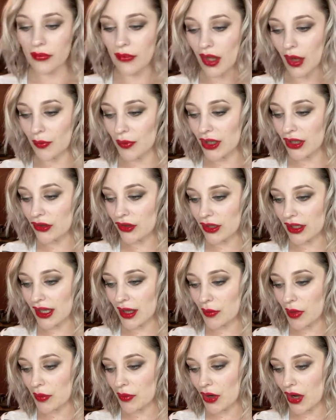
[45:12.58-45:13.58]
I'm like looking
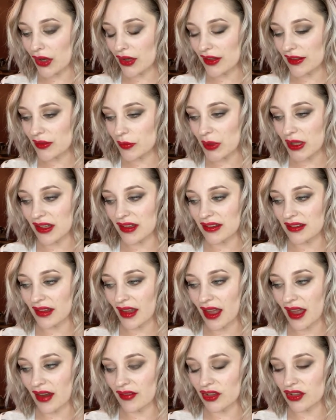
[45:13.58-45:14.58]
at my products because
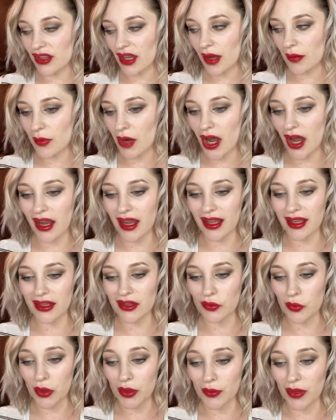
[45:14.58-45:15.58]
every time I
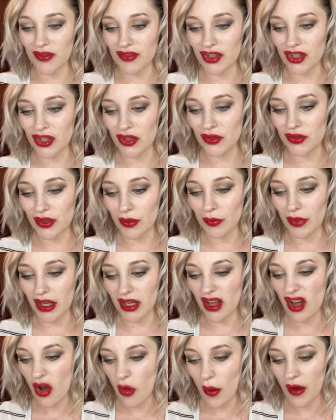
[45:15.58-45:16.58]
end one of my videos, I'm
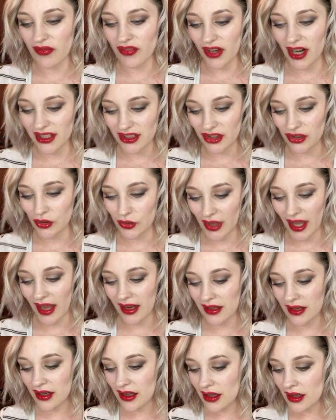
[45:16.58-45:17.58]
like, oh, I forgot to do
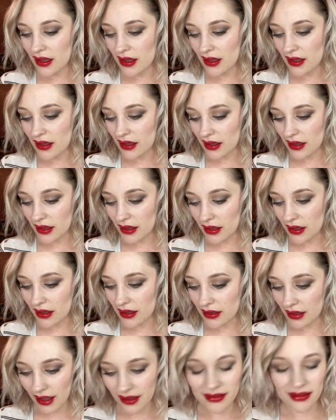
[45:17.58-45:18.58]
that.
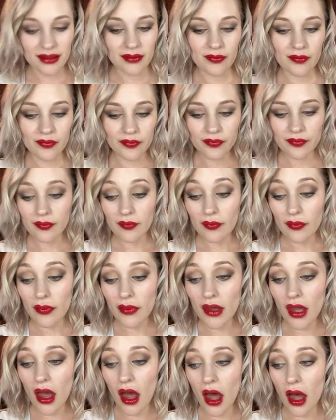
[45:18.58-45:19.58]
Yes.
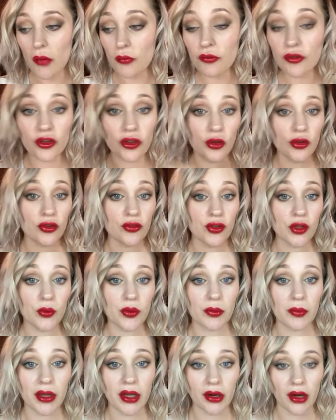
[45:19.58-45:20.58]
For those of you
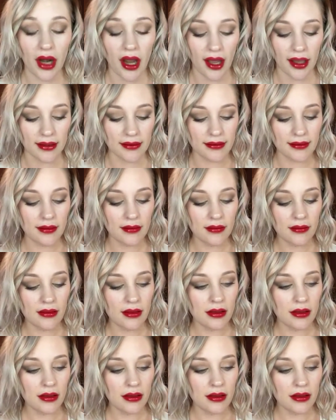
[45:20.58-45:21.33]
with bigger eyes,